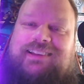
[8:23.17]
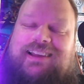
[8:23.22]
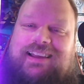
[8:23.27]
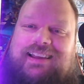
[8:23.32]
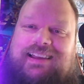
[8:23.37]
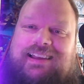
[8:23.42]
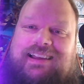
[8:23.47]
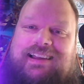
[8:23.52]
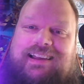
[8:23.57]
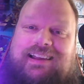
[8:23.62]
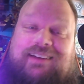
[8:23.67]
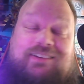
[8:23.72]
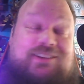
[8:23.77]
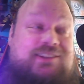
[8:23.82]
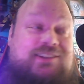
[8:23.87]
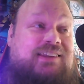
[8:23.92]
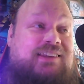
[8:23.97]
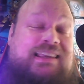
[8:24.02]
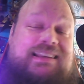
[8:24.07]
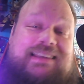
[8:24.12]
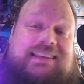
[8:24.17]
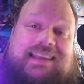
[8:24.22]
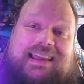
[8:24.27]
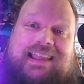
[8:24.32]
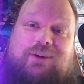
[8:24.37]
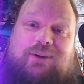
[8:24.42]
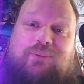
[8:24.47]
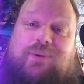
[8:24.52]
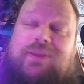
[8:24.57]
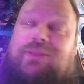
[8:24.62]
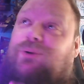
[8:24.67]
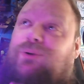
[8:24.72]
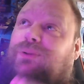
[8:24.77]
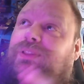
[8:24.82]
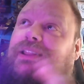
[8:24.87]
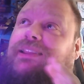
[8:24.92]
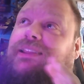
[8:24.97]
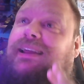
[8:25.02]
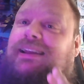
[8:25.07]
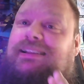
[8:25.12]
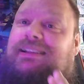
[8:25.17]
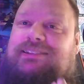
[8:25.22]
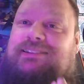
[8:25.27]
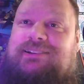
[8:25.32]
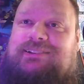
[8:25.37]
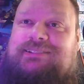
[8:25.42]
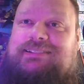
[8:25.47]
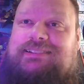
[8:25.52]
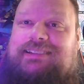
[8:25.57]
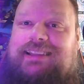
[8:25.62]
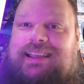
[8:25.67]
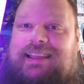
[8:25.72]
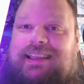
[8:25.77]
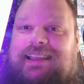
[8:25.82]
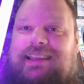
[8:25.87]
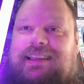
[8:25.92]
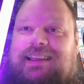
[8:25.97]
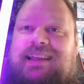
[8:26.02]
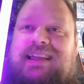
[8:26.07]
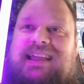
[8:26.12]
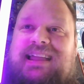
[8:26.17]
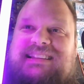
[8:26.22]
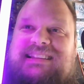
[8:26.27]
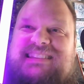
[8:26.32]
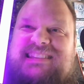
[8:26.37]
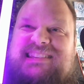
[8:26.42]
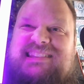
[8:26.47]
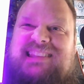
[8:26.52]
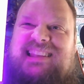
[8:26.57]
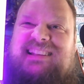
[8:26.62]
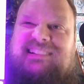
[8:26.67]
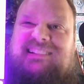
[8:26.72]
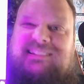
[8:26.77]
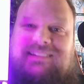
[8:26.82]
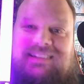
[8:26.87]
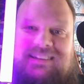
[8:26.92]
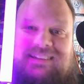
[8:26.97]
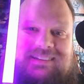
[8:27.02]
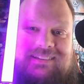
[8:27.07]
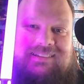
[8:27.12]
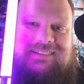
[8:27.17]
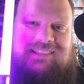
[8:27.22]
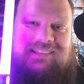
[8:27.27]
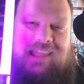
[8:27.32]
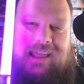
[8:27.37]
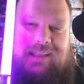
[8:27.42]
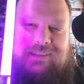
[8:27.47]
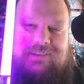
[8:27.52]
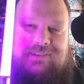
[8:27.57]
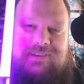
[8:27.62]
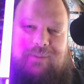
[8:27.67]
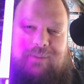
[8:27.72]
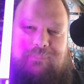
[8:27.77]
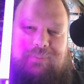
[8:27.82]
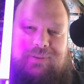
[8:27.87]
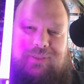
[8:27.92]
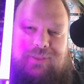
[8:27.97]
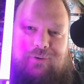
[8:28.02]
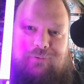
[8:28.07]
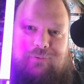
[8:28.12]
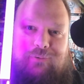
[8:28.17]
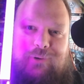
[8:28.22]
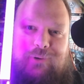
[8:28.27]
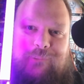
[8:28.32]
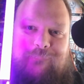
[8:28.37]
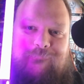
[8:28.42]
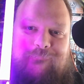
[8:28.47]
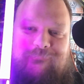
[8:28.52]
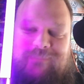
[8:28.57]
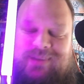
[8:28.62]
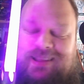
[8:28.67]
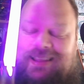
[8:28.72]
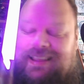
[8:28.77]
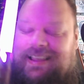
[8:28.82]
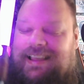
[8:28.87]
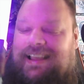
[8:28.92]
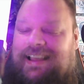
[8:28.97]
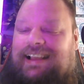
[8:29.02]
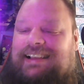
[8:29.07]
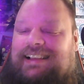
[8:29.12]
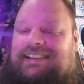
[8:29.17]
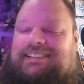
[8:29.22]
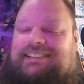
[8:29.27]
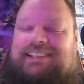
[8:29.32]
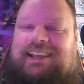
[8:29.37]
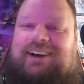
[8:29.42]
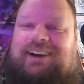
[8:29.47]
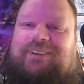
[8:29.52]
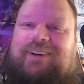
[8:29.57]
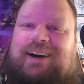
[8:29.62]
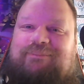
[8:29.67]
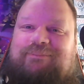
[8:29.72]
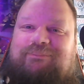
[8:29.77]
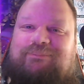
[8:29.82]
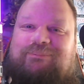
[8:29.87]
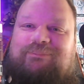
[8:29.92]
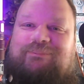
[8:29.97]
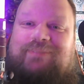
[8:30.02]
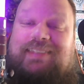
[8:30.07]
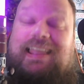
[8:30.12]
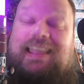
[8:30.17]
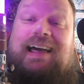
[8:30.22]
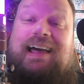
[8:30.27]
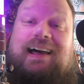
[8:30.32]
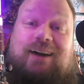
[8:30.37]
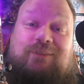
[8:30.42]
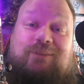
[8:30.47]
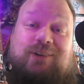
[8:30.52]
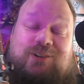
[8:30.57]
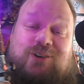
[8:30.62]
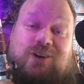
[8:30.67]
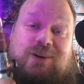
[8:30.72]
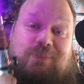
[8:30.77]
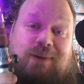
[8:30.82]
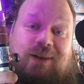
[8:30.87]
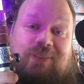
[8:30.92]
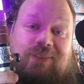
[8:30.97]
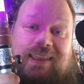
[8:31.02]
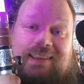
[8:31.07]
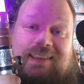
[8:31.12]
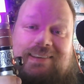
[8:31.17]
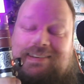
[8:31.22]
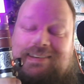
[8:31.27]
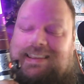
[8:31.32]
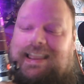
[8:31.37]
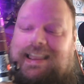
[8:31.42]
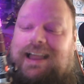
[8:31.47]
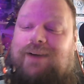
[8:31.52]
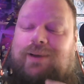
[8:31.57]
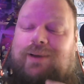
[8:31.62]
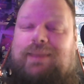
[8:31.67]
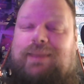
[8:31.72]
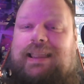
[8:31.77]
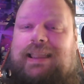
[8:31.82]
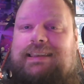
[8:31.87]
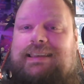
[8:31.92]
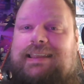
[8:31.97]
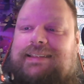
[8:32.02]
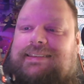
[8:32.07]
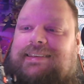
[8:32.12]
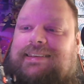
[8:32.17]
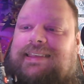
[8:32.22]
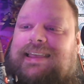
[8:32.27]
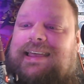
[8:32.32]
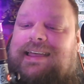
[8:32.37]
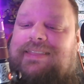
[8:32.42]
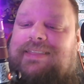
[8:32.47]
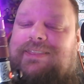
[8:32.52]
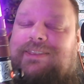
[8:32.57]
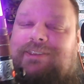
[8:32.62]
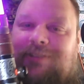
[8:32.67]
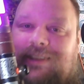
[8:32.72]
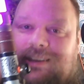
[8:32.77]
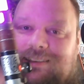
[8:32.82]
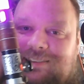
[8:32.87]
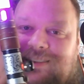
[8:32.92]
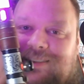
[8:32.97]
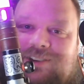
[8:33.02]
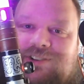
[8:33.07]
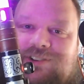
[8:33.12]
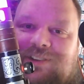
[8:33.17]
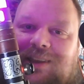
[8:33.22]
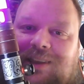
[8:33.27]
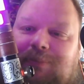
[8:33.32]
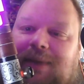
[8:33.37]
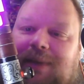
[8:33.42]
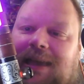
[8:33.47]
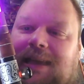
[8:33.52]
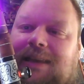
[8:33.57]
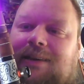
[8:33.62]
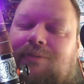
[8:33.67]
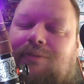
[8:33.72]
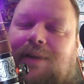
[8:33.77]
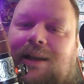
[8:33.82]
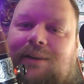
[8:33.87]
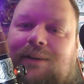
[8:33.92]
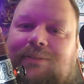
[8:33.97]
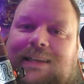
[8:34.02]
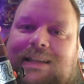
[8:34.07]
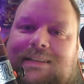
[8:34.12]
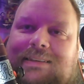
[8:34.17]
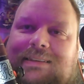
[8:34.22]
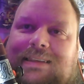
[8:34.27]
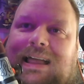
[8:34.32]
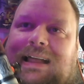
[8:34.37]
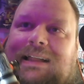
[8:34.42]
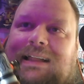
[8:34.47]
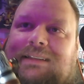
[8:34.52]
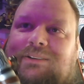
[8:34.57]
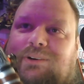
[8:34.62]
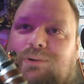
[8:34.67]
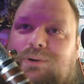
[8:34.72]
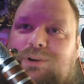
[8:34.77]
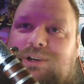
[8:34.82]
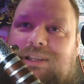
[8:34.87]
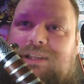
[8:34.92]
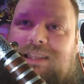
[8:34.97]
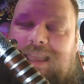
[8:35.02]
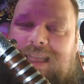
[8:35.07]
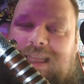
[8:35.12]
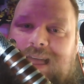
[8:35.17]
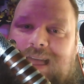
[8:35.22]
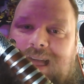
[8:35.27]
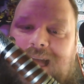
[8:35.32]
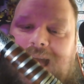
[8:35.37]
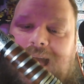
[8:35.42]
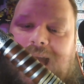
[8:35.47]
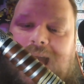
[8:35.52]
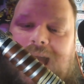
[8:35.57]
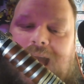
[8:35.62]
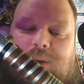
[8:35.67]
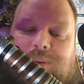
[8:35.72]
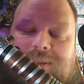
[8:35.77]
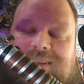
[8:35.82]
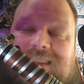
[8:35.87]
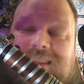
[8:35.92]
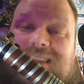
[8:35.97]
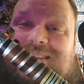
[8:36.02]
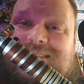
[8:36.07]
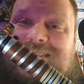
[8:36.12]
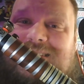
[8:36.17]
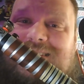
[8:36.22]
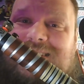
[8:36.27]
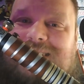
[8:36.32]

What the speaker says: a sunny day with all the lights on, it still lights up the room. So, yeah, I want to talk about this. How I made it, the decisions I made around it, and crucially, how it is